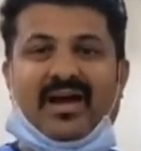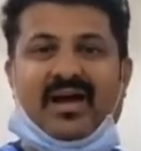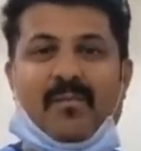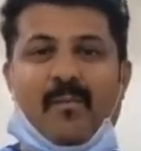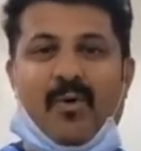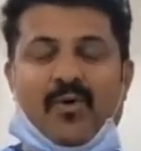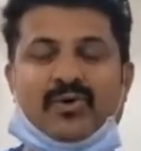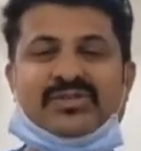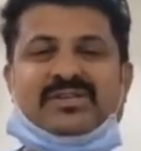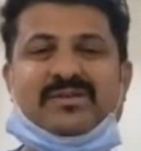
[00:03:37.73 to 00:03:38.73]
a
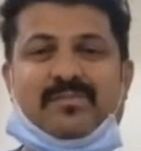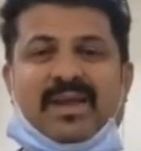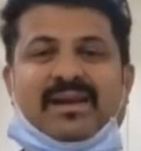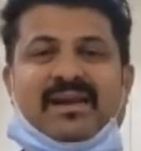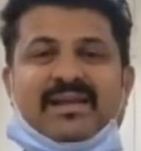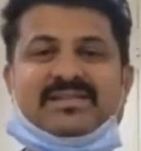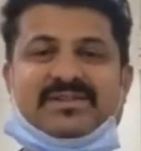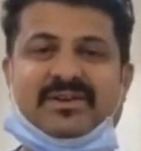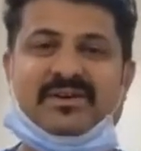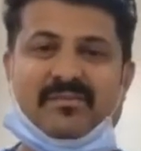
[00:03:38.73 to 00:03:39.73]
most painless
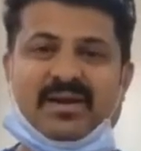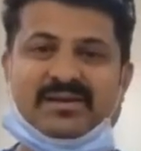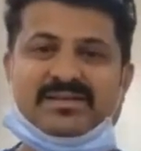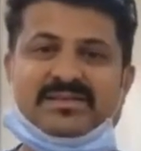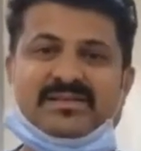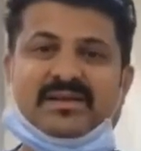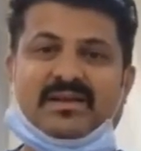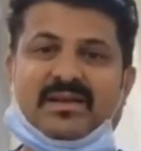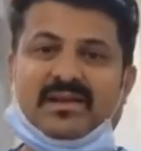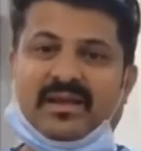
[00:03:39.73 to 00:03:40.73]
treatments
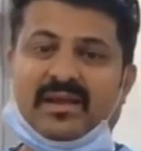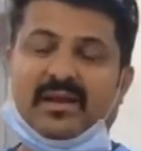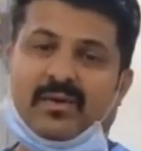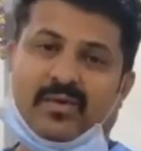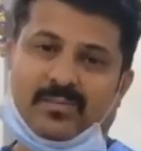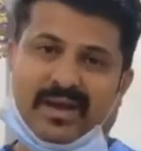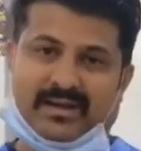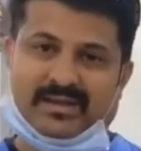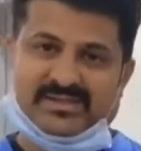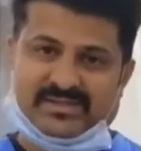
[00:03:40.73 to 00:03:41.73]
in our
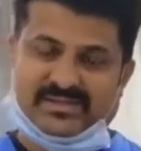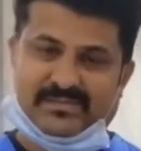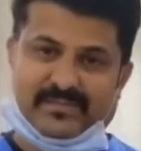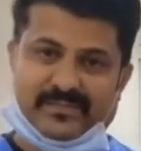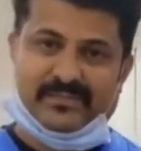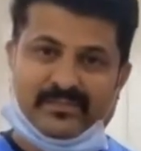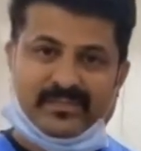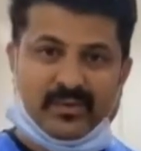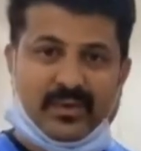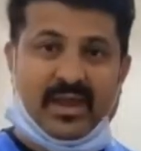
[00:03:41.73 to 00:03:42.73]
practice.
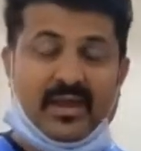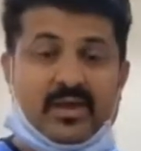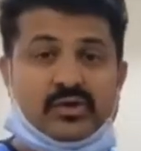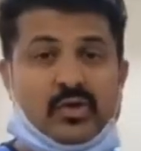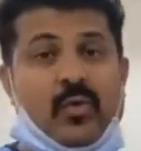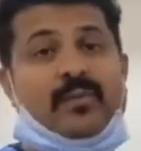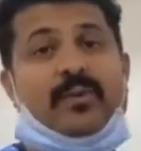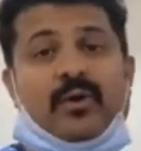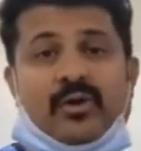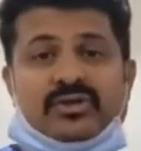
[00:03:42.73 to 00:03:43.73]
Okay, so what
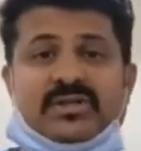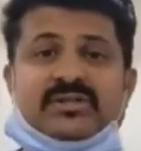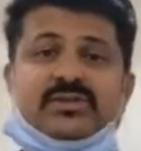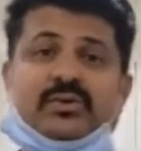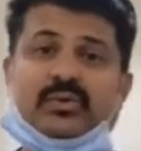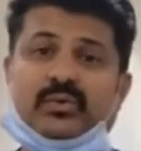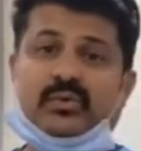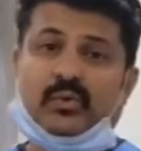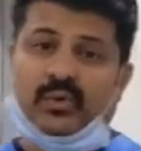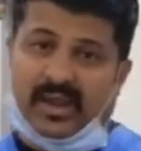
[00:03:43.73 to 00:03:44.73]
precautions
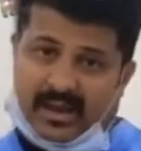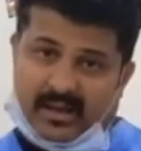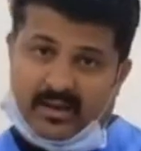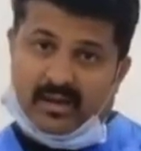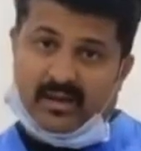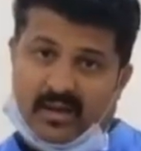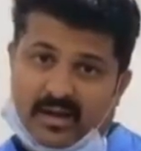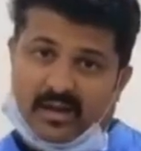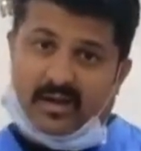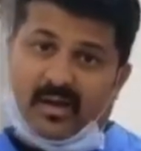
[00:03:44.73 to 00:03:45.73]
to take
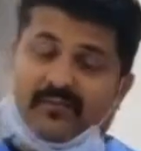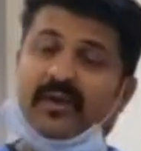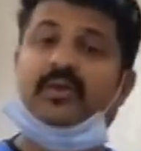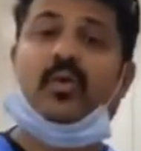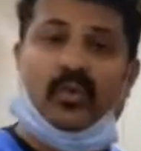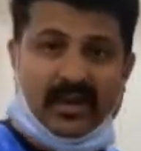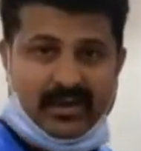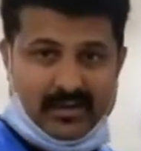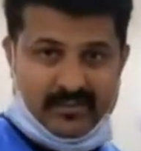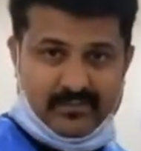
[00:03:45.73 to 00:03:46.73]
after the root canal?